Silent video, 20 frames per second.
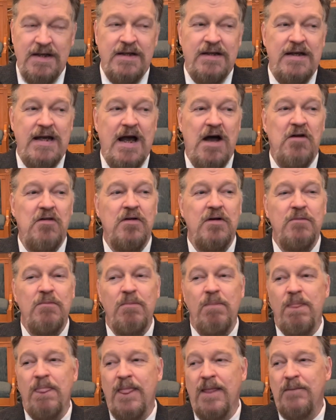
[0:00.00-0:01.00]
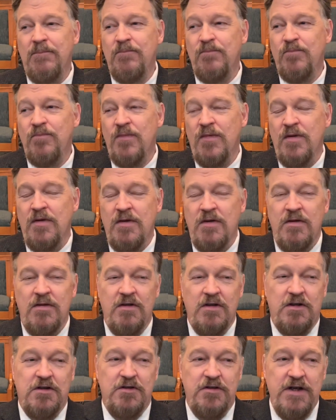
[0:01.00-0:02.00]
Now,
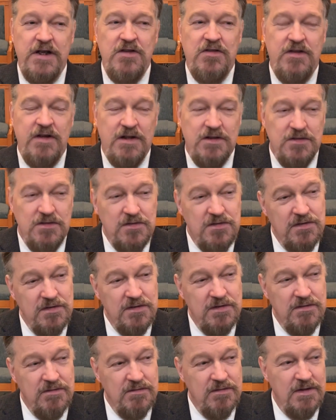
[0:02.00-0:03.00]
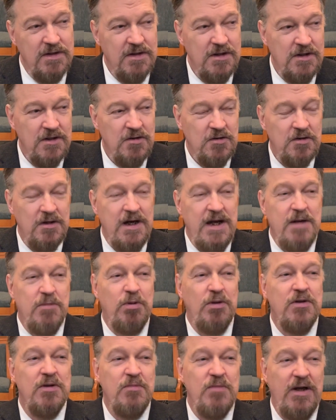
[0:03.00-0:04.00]
the Corinthians were
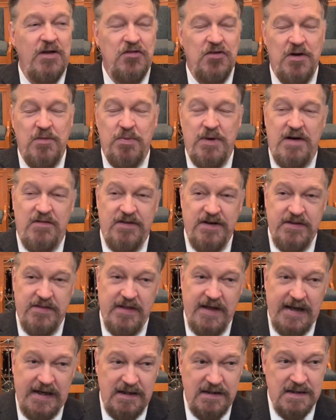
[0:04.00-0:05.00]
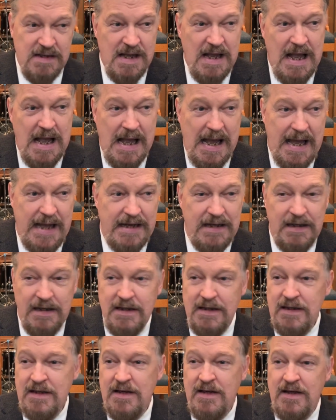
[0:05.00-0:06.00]
able to mess up everything, and
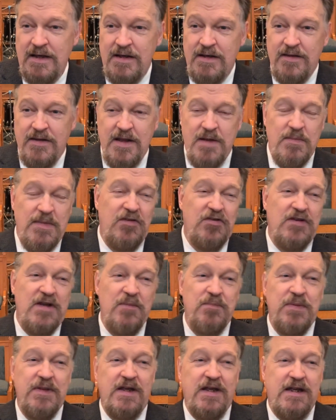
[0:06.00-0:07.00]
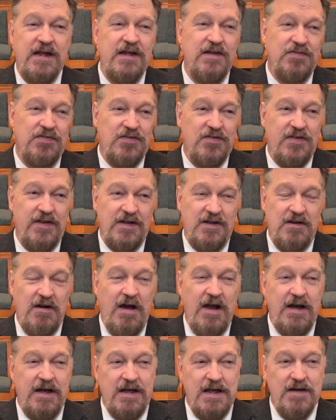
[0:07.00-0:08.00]
they messed up the gifts that
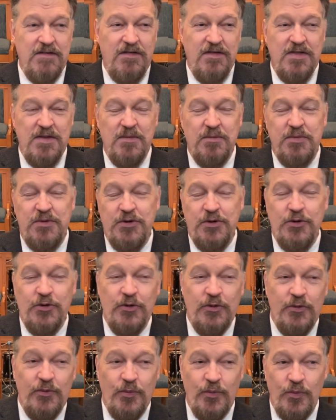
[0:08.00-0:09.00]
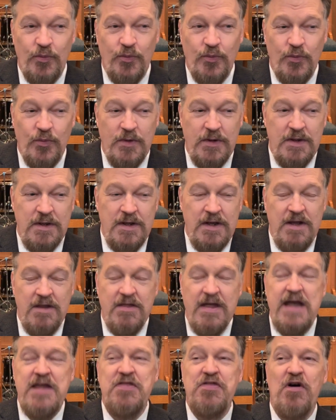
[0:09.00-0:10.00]
God had given them too.
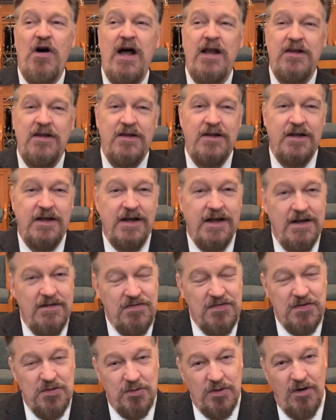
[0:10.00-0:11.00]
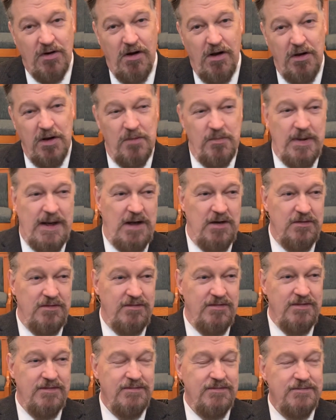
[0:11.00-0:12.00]
They thought that the gifts were all
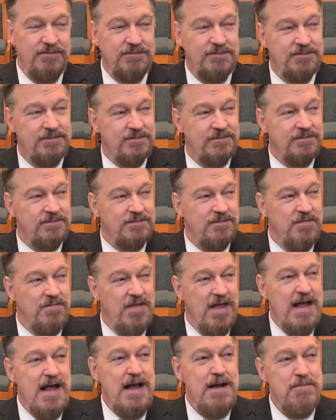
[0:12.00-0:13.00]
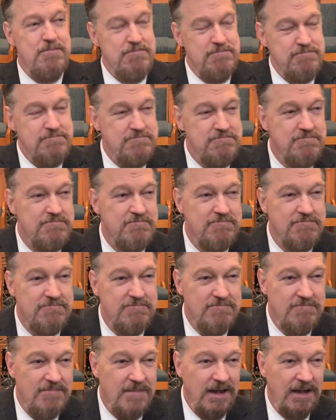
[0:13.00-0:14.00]
about them.
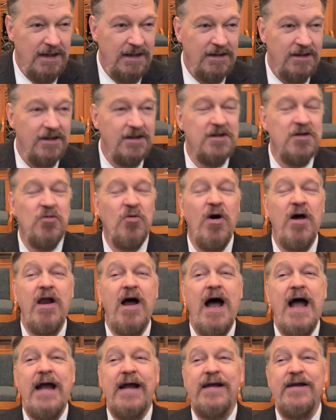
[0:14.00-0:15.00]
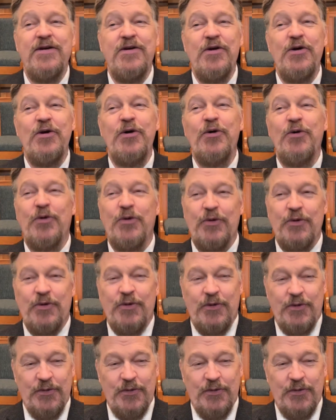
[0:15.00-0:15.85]
Look at what I can do.